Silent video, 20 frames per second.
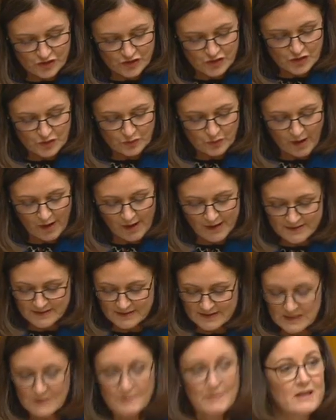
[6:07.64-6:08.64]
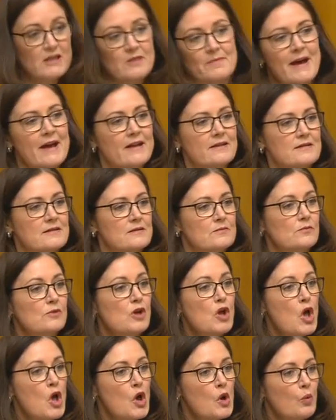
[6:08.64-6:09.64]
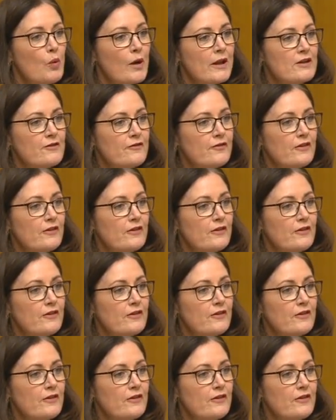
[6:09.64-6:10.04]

to rise and speak about some wonderful